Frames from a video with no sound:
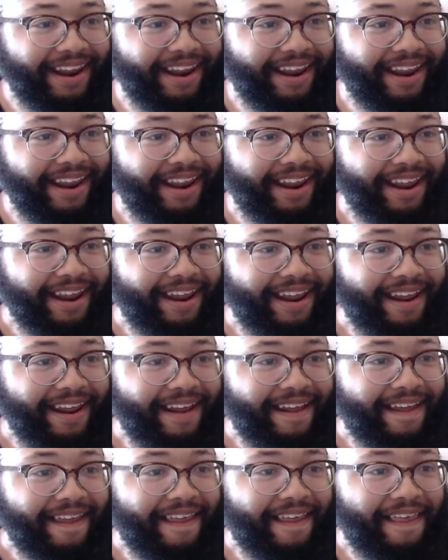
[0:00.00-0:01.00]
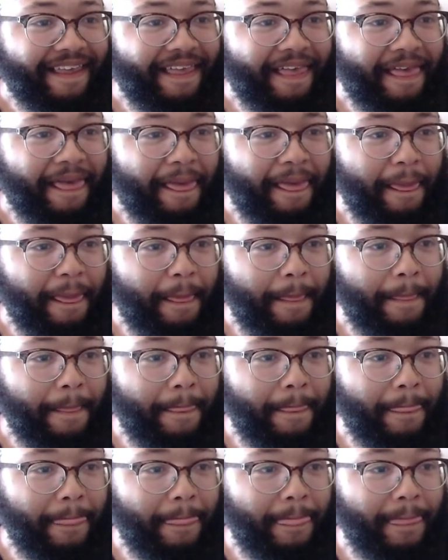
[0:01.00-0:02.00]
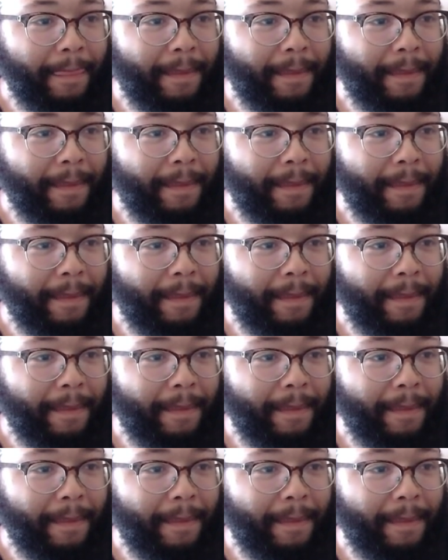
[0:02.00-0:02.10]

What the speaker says: (silent)